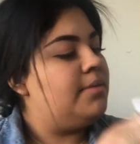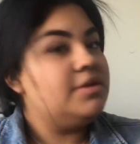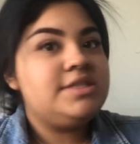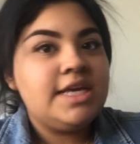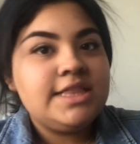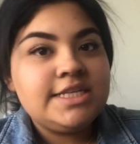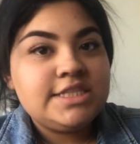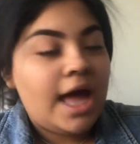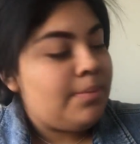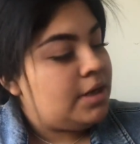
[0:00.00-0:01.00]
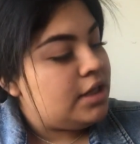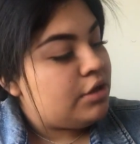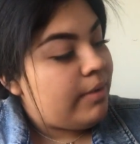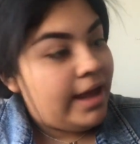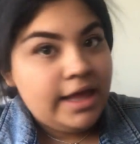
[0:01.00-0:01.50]
then I'm gonna take this top
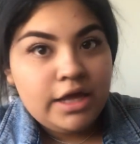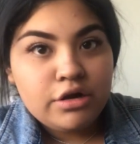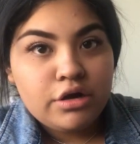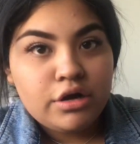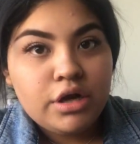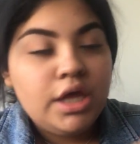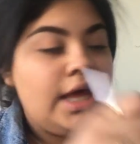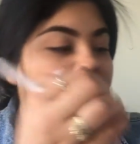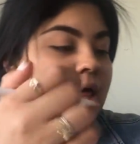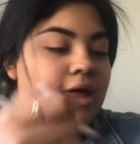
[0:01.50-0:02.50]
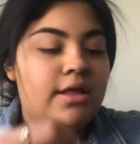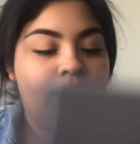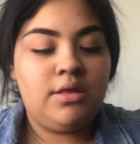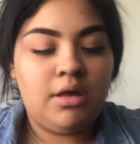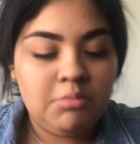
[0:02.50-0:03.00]
color right here
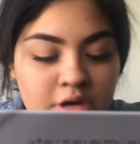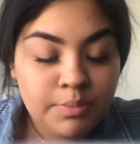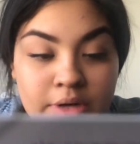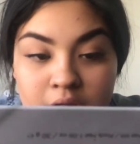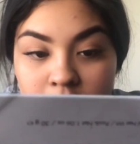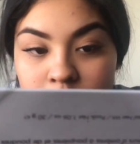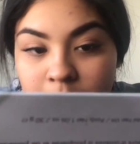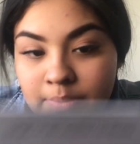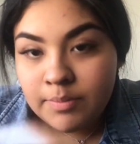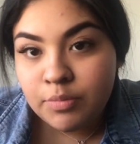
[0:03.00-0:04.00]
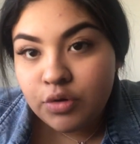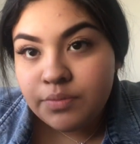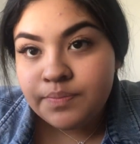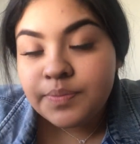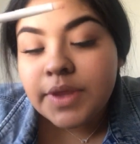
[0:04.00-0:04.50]
and I'm gonna put it on my
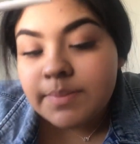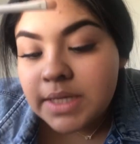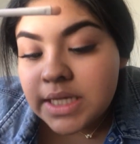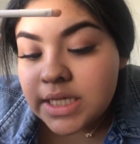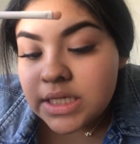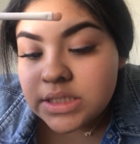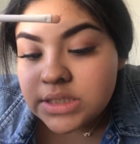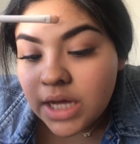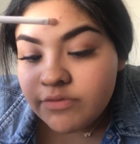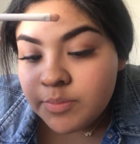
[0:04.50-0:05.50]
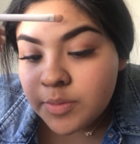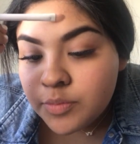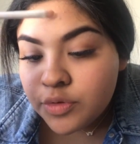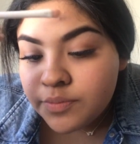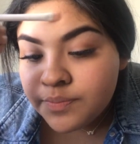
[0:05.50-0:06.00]
pimple because I have a
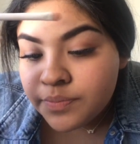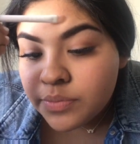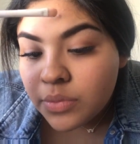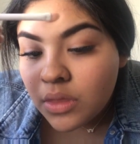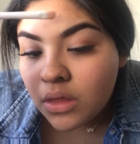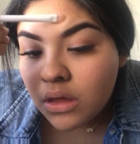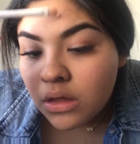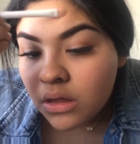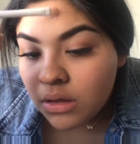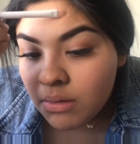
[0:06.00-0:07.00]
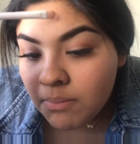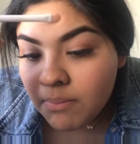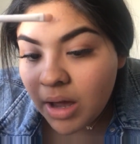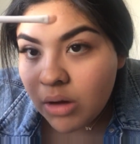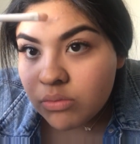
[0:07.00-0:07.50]
pimple.
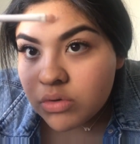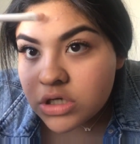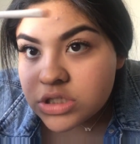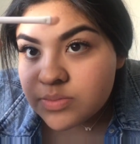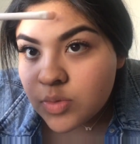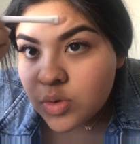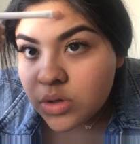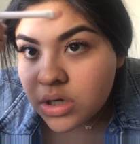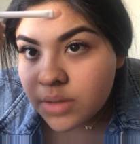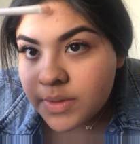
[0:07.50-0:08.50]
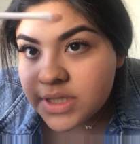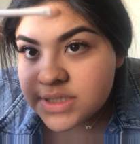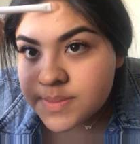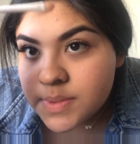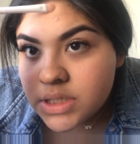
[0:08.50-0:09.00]
Mount Rushmore up in
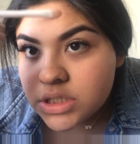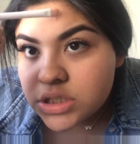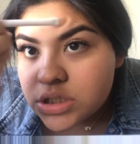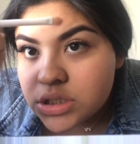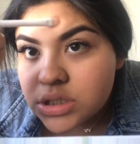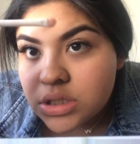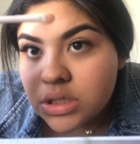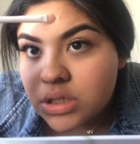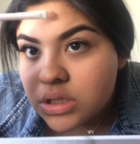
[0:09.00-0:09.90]
this bitch.